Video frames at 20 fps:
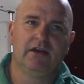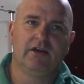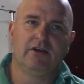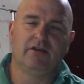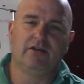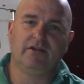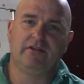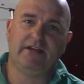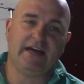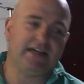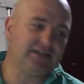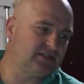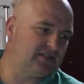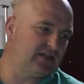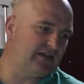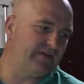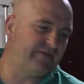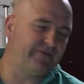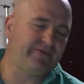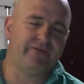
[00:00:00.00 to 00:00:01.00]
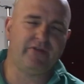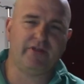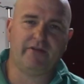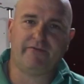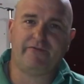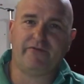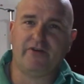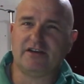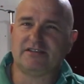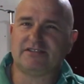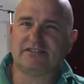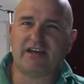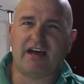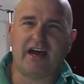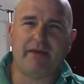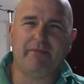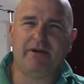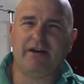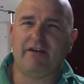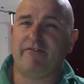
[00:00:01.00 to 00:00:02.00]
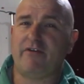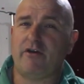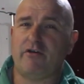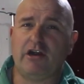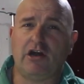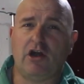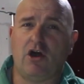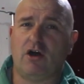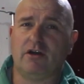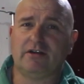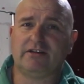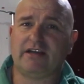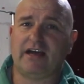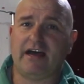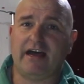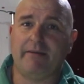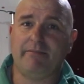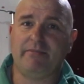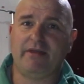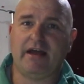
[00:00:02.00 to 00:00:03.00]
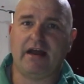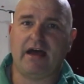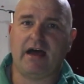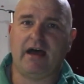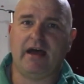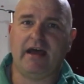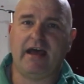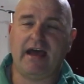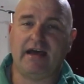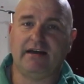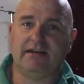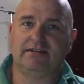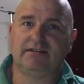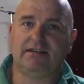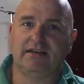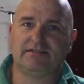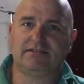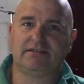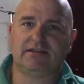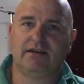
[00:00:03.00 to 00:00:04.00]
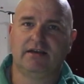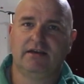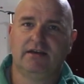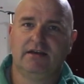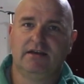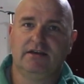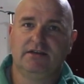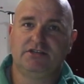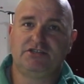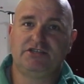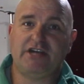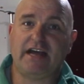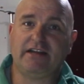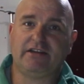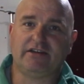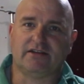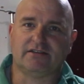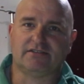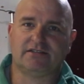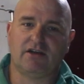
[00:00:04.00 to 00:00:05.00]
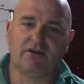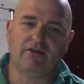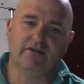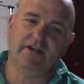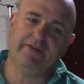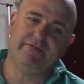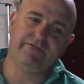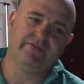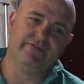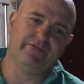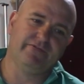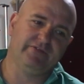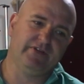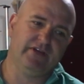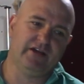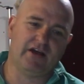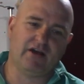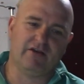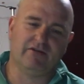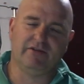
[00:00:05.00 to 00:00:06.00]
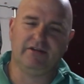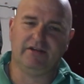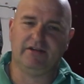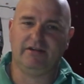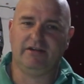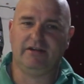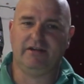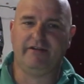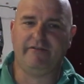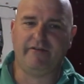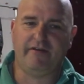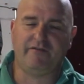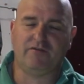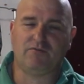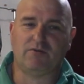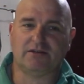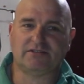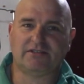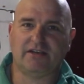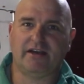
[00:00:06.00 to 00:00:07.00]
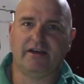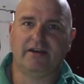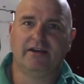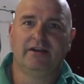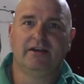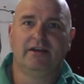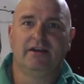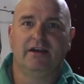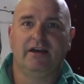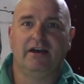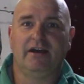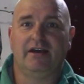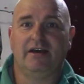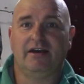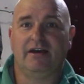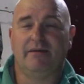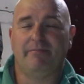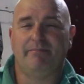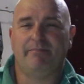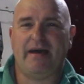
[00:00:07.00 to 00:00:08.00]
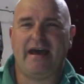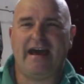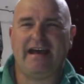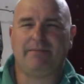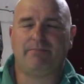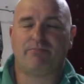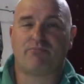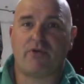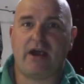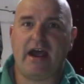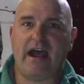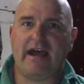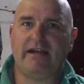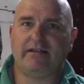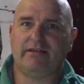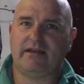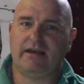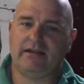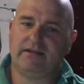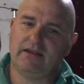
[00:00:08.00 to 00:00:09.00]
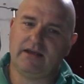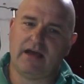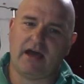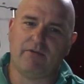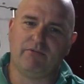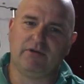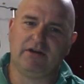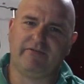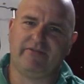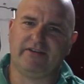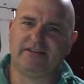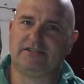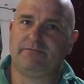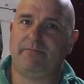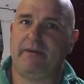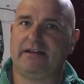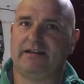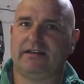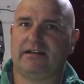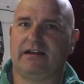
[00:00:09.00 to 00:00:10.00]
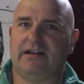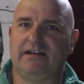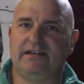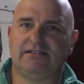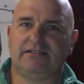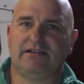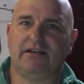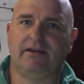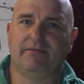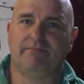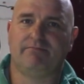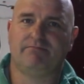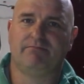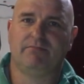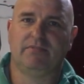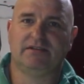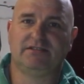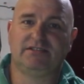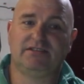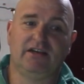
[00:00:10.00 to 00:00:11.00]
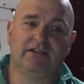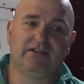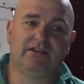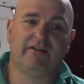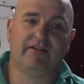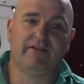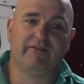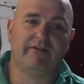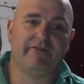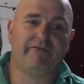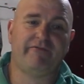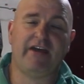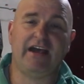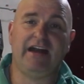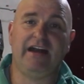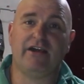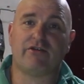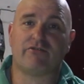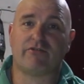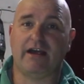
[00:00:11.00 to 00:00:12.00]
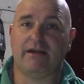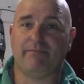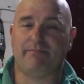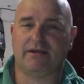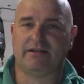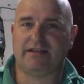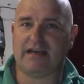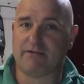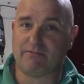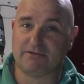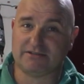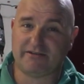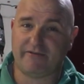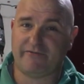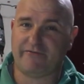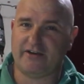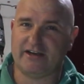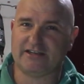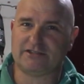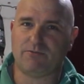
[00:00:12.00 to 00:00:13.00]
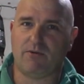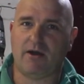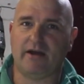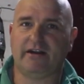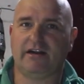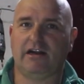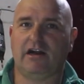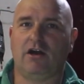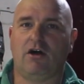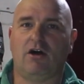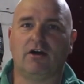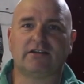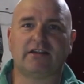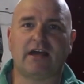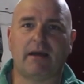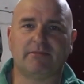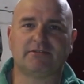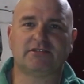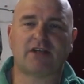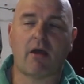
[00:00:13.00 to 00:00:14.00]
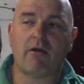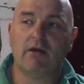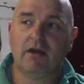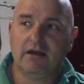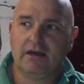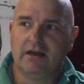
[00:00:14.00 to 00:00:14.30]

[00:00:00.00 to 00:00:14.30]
that's the first time in a very long time that I had a disc shatter. So if it was a bad brand, then I would have expected at least a certain failure rate, but that was the first one in a long time. So